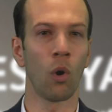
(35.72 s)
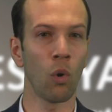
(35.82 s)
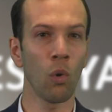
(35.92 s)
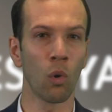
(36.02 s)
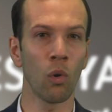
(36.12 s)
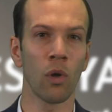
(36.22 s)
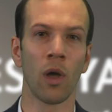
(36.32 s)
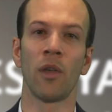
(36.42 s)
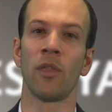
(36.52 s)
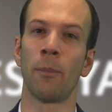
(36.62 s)
Or
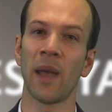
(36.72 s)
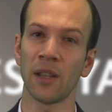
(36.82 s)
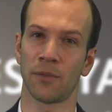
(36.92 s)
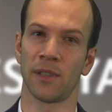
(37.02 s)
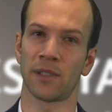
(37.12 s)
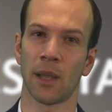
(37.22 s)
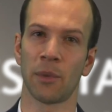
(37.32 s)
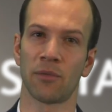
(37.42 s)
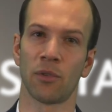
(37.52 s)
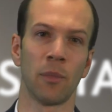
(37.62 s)
the benefits
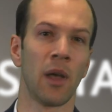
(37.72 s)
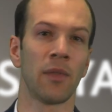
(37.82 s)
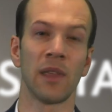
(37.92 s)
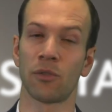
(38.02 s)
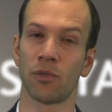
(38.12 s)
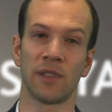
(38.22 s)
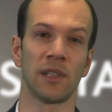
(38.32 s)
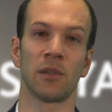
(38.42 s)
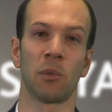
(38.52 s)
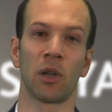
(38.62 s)
stemming from the increasing
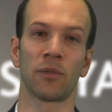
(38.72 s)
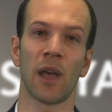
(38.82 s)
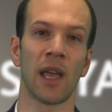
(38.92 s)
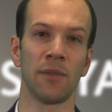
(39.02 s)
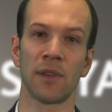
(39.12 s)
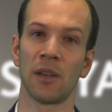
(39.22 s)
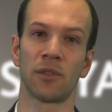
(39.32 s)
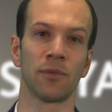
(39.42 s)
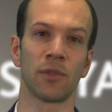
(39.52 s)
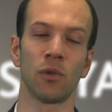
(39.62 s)
demand for
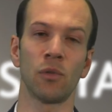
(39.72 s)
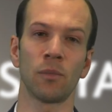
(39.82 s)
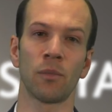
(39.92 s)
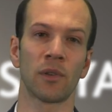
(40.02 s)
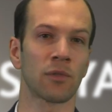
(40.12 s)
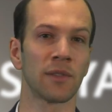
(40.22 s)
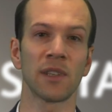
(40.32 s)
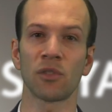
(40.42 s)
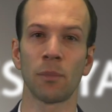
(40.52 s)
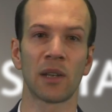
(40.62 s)
aviation fuel,
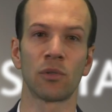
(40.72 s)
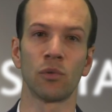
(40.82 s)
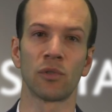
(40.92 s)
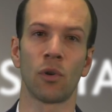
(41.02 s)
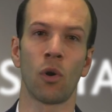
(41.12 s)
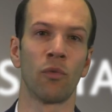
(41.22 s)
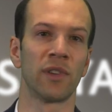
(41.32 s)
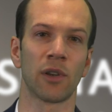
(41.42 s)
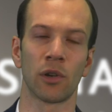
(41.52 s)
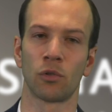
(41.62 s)
transition metals, or
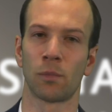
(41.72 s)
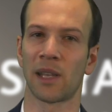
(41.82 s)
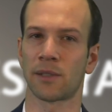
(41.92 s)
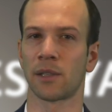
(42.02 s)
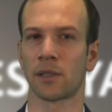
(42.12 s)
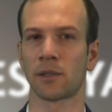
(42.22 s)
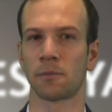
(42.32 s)
recycled plastics?